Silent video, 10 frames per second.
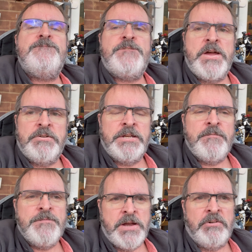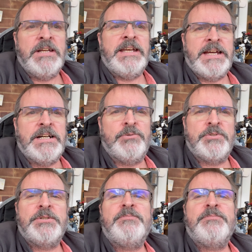Very, very loud.